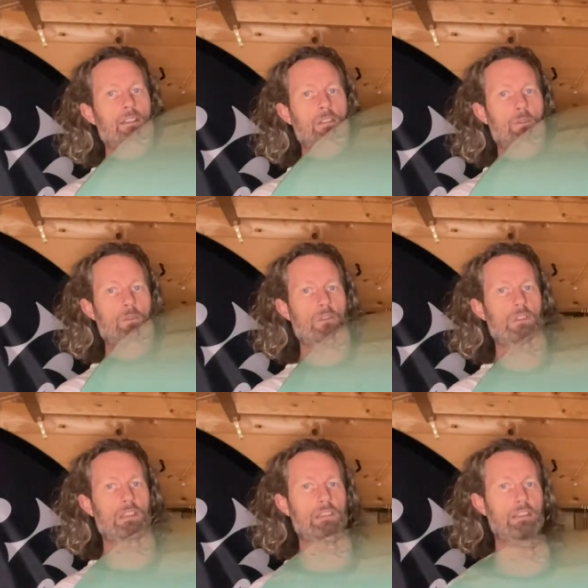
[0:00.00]
Not sure if you
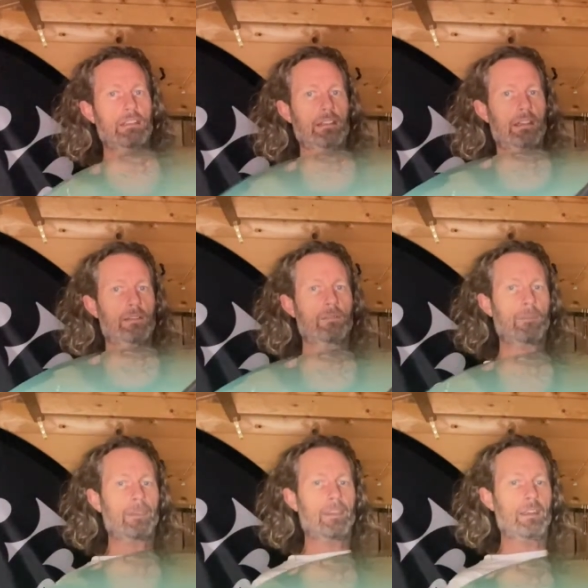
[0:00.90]
can see that,
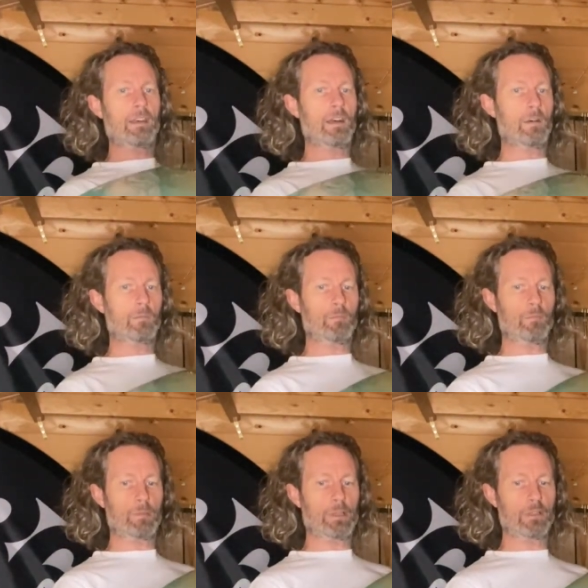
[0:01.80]

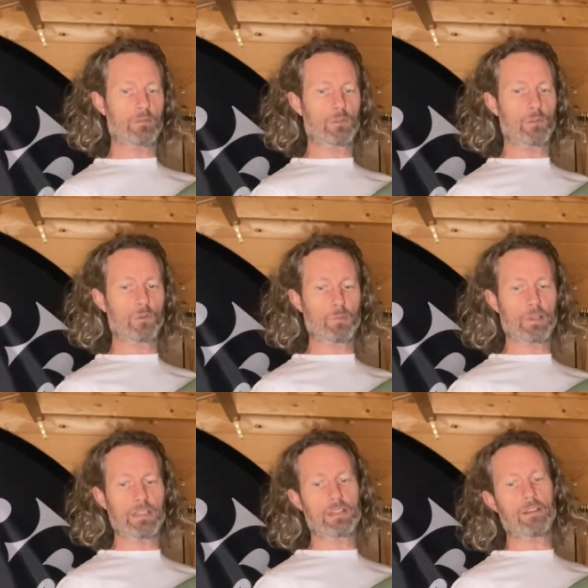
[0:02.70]
but overall
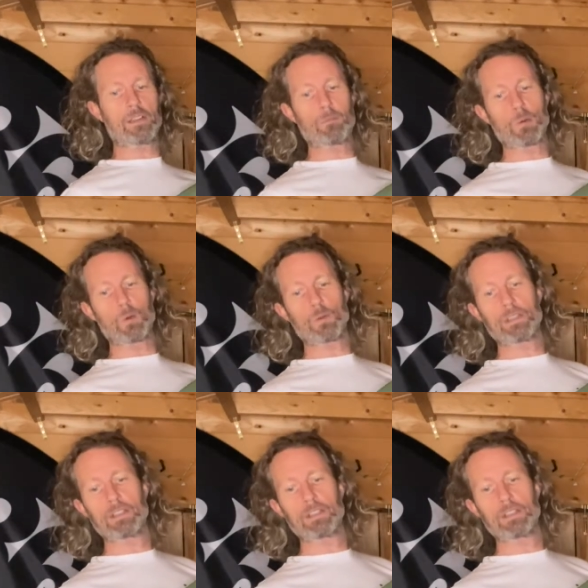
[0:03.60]
pretty tidy board.